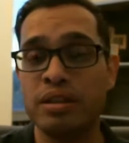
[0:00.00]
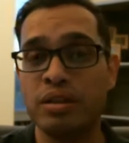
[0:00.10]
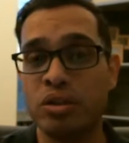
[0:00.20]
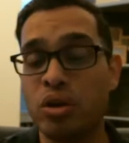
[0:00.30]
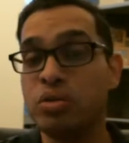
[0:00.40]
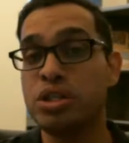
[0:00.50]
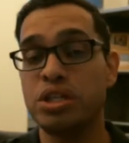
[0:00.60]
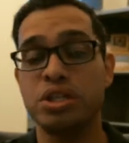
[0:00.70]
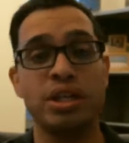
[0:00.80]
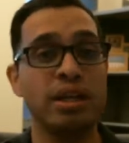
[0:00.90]

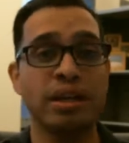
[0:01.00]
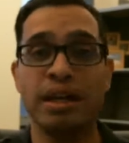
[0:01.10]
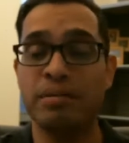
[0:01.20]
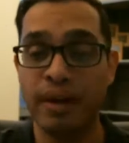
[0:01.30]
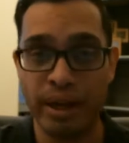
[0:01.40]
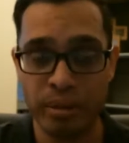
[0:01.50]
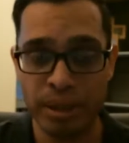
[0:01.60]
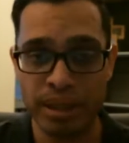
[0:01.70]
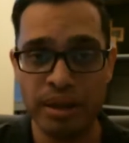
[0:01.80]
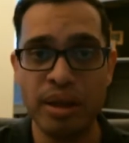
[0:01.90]
co-teaching
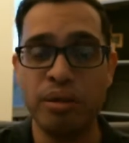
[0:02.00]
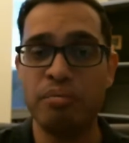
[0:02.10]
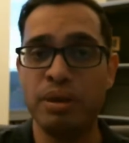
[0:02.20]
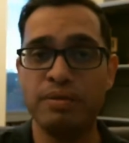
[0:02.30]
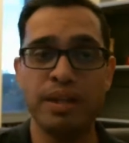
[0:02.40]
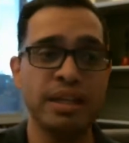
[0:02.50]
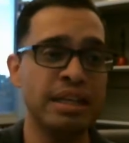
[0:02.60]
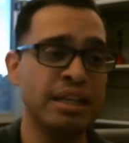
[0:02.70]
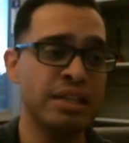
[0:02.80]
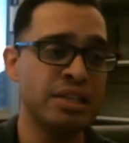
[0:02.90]
environment. Maybe
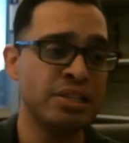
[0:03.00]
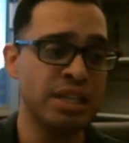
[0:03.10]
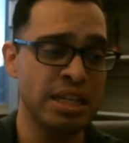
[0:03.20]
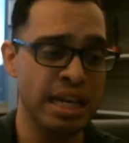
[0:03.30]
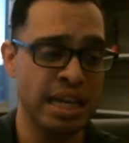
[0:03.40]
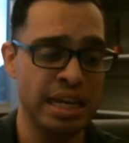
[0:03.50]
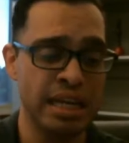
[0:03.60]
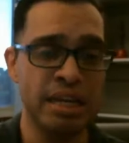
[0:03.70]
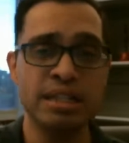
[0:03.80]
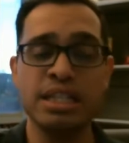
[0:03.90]
it is in a
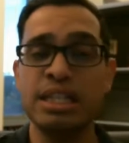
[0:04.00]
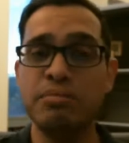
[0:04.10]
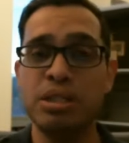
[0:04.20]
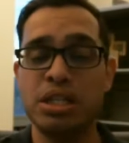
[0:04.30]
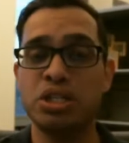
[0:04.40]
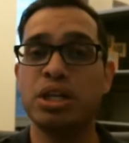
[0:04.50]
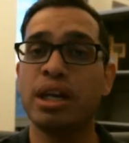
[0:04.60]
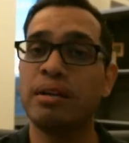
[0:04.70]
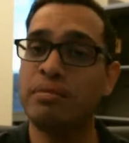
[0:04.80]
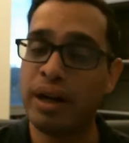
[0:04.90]
team teaching
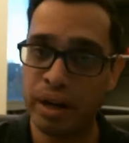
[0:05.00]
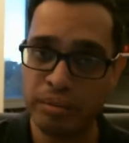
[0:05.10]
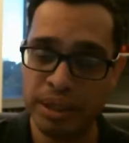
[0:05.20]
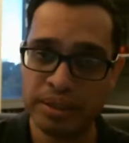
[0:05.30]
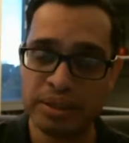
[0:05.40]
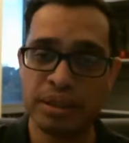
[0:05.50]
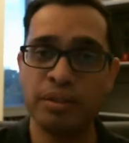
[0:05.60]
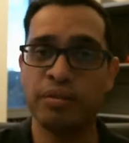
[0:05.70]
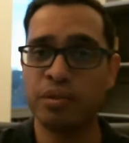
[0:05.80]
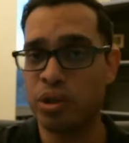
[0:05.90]
environment
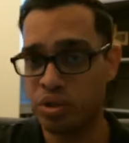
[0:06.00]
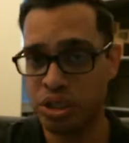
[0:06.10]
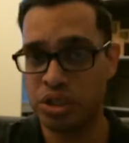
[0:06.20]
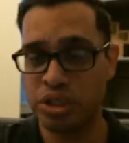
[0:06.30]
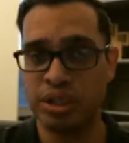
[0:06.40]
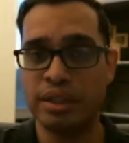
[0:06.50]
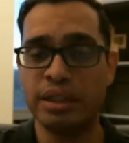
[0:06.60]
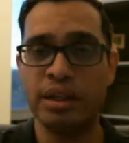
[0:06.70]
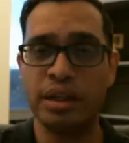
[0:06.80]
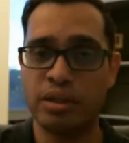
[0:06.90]
of co-teaching.
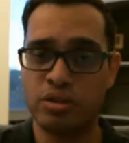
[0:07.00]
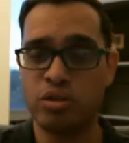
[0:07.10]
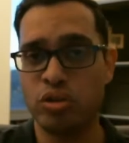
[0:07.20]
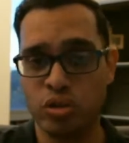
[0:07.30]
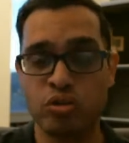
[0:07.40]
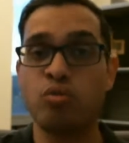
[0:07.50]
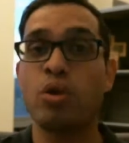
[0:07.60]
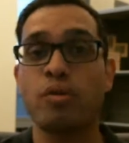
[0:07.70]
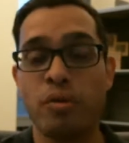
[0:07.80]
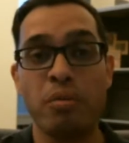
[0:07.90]
And so, there's 4
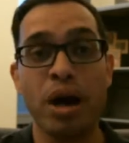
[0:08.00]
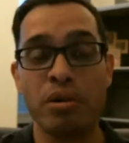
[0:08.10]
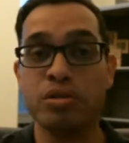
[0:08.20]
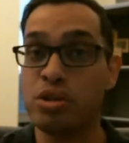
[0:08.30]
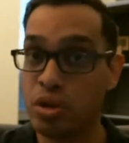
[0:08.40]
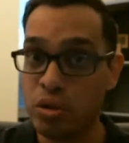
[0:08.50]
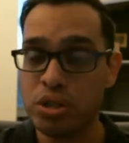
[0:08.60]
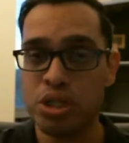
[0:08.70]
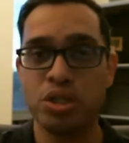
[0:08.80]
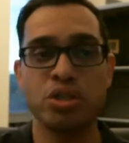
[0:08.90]
different models of
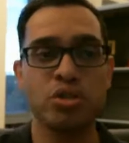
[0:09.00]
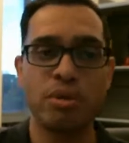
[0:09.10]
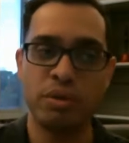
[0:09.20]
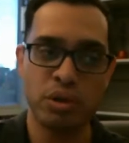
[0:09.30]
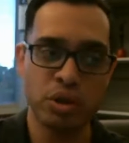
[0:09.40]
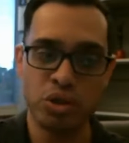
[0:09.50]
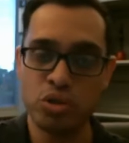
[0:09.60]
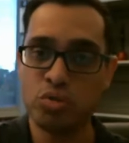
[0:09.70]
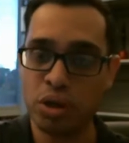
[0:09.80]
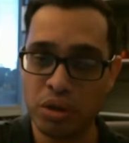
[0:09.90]
co-teaching, so maybe you can
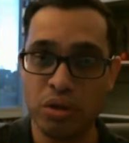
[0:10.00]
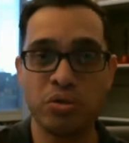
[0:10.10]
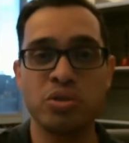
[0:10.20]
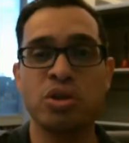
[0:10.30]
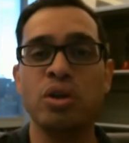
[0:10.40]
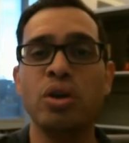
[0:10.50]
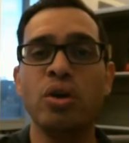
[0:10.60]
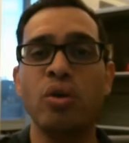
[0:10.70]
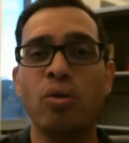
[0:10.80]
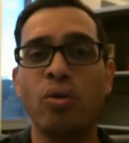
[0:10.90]
choose one of those.
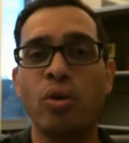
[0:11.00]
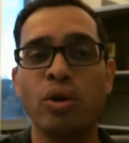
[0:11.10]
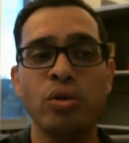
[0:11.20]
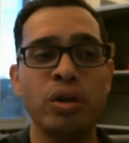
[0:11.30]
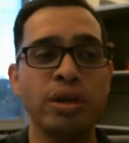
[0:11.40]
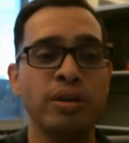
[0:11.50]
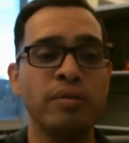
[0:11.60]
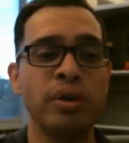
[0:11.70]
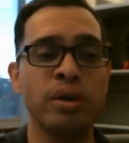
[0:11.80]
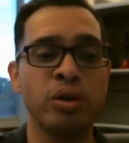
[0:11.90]
Or you
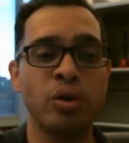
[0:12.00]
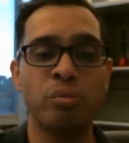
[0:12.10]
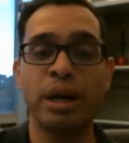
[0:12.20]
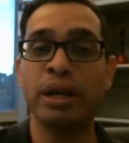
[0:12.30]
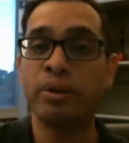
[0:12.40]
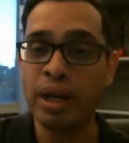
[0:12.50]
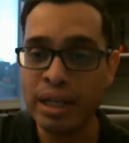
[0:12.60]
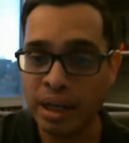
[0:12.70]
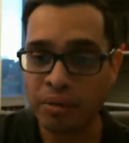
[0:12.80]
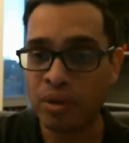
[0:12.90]
can go by grade
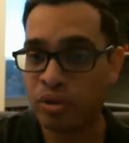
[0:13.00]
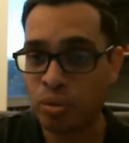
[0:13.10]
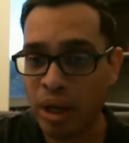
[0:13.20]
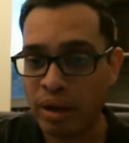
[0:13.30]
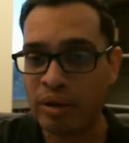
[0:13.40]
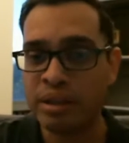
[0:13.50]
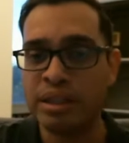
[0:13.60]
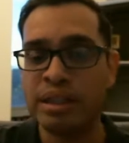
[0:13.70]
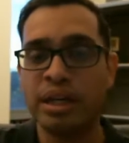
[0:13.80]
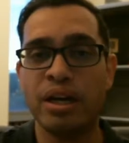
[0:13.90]
level as well.
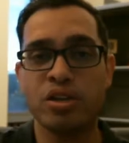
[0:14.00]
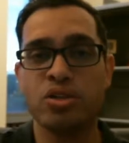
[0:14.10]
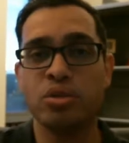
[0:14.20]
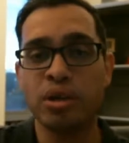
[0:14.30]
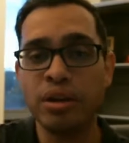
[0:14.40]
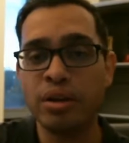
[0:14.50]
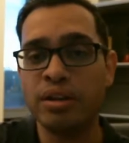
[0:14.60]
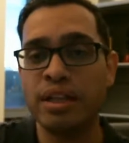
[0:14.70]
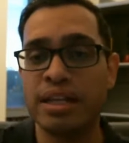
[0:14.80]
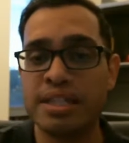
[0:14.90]
So here in
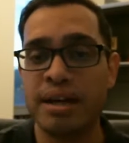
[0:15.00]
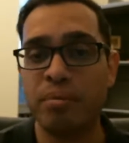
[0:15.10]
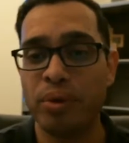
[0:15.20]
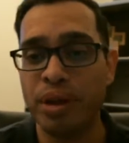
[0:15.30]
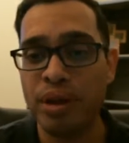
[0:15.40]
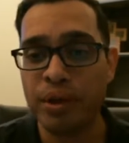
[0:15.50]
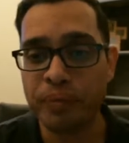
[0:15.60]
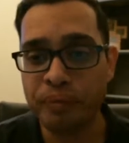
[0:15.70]
the example here,